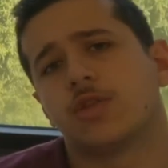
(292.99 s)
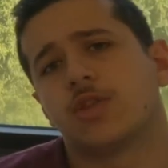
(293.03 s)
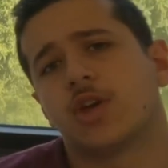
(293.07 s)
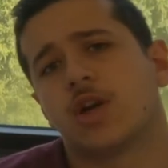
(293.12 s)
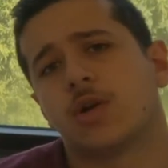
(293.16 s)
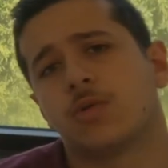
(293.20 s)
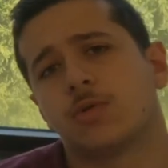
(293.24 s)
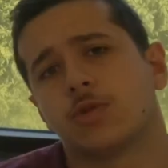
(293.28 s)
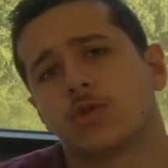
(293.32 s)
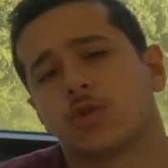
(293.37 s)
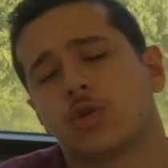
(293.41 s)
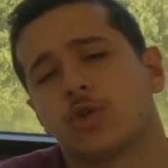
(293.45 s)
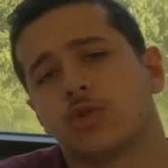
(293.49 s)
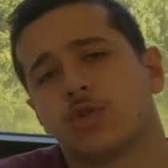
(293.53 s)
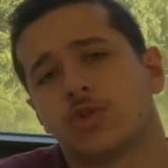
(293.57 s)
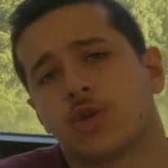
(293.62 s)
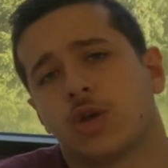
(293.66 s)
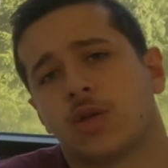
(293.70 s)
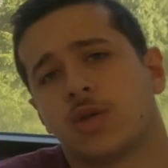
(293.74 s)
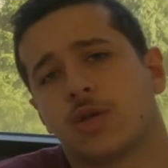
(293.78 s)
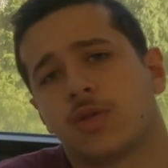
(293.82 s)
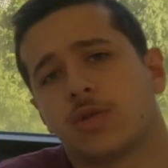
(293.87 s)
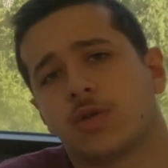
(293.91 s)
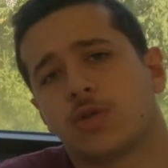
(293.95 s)
There was also
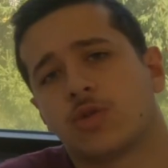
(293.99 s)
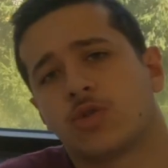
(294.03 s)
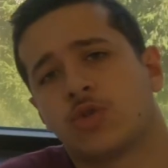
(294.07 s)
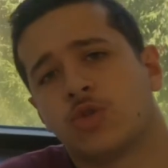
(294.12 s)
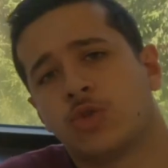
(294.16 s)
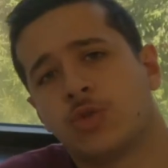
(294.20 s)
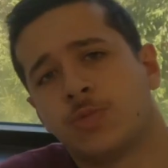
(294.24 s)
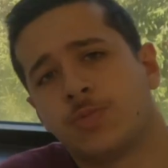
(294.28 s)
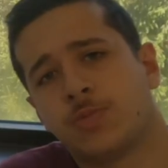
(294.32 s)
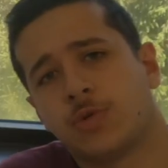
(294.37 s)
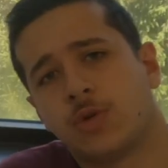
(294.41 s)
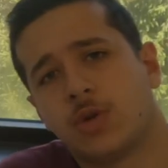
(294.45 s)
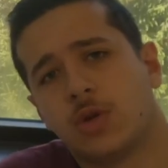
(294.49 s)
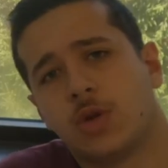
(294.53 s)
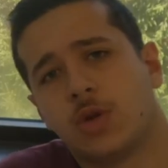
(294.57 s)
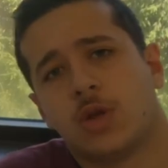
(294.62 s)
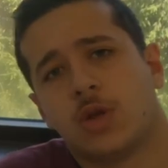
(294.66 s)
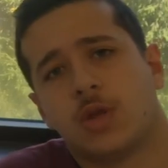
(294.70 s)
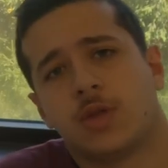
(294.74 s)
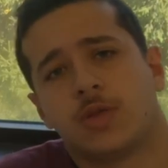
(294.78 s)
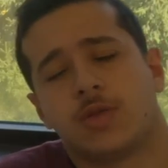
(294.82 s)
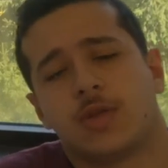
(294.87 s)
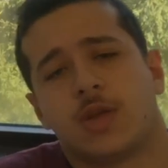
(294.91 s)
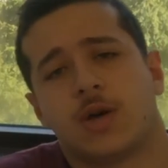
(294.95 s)
another group
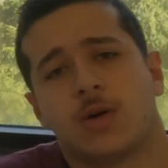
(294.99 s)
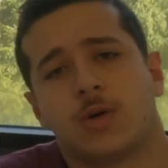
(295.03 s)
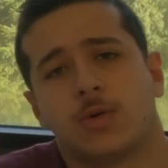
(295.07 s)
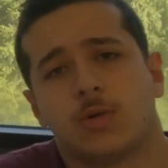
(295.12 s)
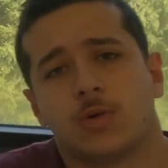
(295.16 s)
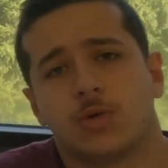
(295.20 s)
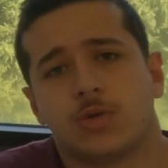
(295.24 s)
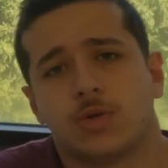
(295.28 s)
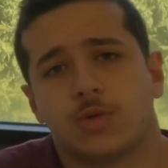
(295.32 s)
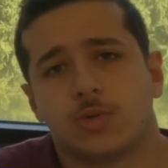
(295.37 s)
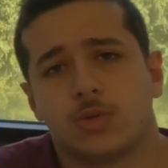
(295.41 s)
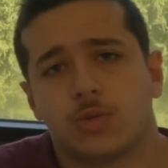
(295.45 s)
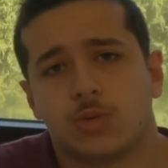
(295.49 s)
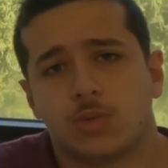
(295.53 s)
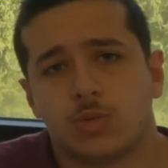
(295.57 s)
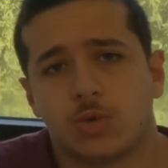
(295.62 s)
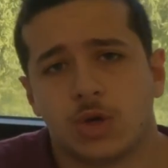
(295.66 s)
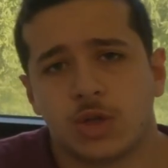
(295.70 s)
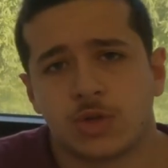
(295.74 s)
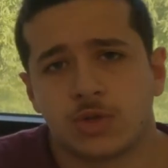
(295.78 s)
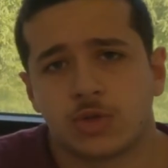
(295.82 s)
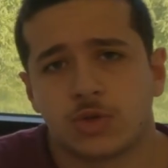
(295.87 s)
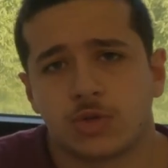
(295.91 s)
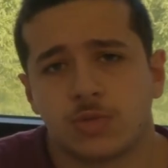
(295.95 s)
that
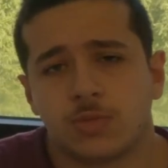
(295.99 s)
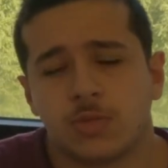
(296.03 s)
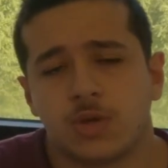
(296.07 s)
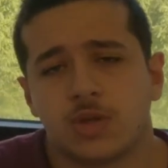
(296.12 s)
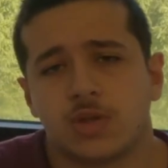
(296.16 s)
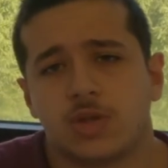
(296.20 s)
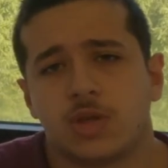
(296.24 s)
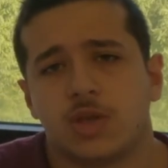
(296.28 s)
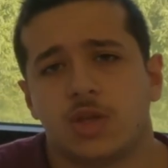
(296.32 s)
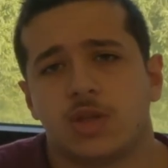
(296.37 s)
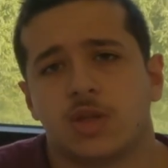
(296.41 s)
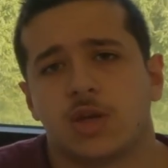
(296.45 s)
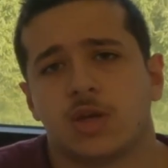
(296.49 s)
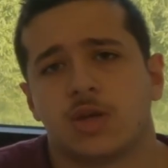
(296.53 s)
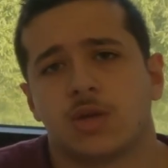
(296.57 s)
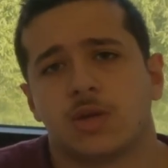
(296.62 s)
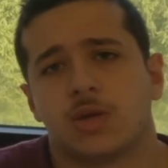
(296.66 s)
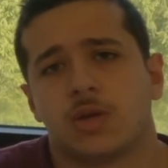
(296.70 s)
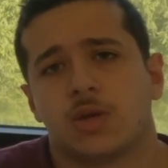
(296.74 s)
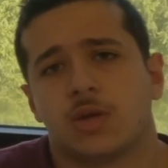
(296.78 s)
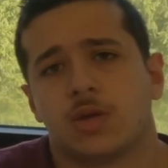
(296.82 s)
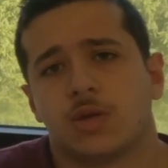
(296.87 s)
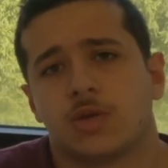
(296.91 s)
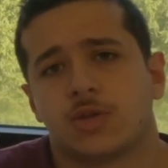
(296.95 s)
went to Medina,
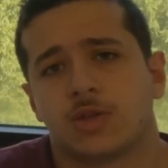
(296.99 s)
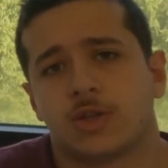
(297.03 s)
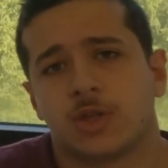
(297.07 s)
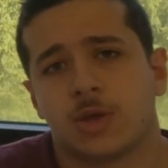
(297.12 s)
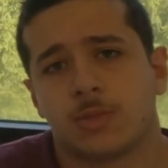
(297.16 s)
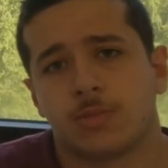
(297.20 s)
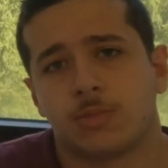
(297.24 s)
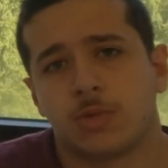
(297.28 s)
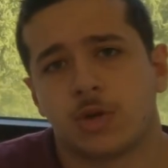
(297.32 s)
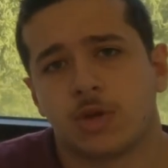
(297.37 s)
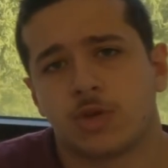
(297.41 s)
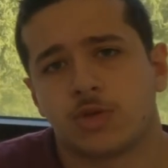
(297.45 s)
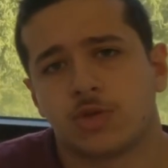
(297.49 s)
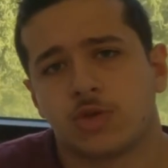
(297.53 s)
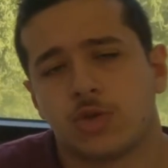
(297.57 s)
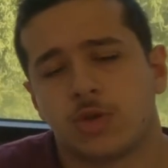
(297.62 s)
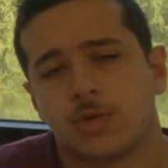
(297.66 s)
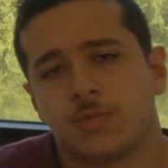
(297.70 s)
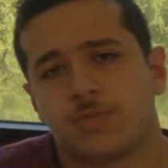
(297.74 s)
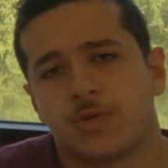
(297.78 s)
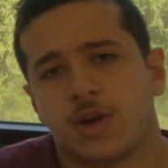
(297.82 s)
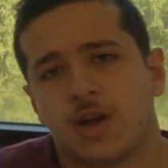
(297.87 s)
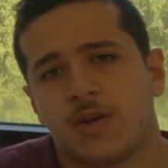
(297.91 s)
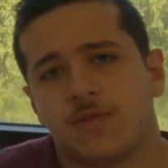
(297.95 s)
submitted to
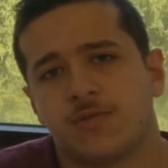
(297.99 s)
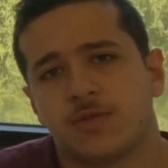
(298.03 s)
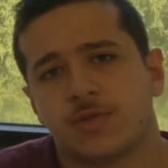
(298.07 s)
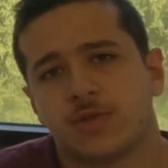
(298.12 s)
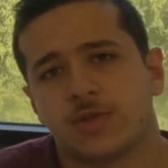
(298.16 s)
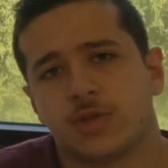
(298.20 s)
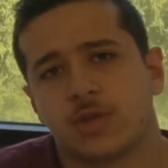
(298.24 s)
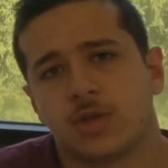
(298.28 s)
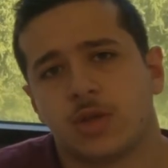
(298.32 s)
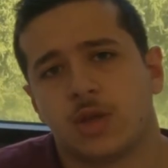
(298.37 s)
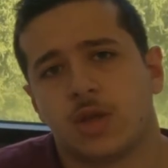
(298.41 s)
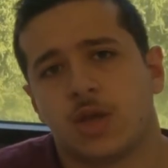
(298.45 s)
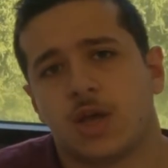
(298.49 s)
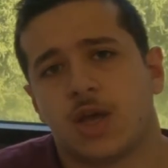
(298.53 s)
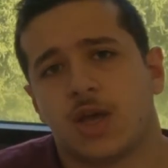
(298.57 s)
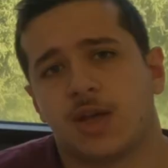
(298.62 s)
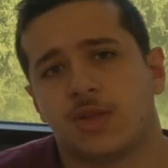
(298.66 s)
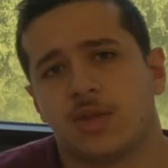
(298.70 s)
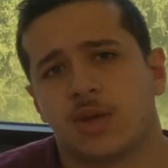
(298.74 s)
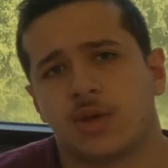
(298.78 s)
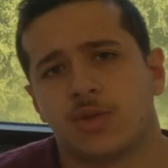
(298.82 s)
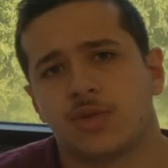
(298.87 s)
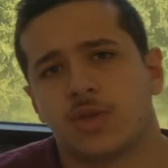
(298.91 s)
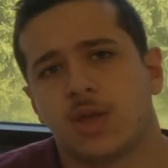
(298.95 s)
the Prophet,
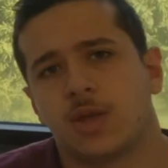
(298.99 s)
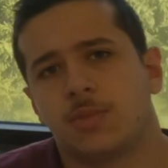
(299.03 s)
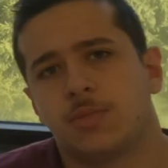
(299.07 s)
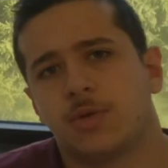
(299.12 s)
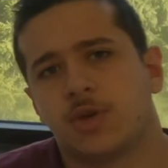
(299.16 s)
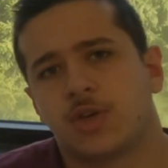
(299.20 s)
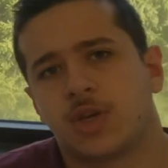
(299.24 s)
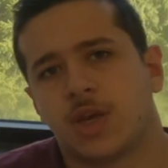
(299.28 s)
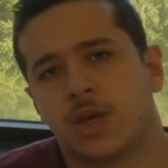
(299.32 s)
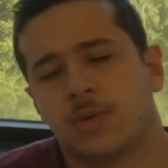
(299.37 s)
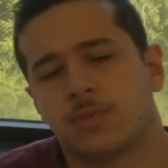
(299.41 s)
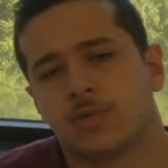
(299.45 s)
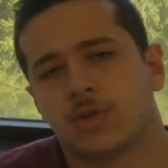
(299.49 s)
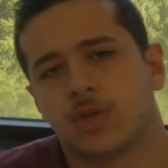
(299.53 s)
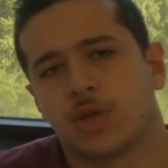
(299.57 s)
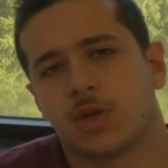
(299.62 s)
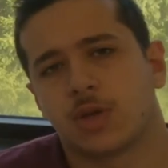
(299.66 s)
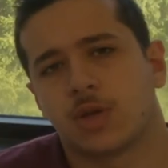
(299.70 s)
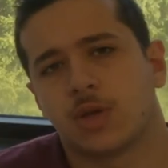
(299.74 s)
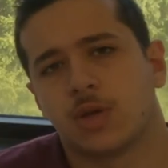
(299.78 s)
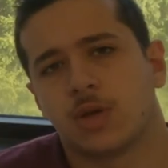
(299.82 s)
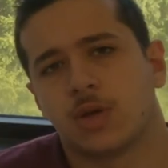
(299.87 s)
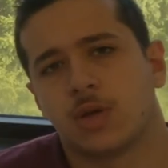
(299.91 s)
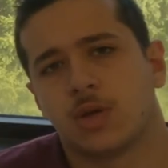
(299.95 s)
and then they became
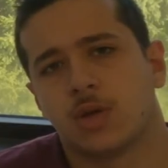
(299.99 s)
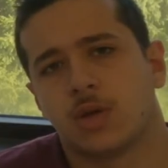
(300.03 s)
sick.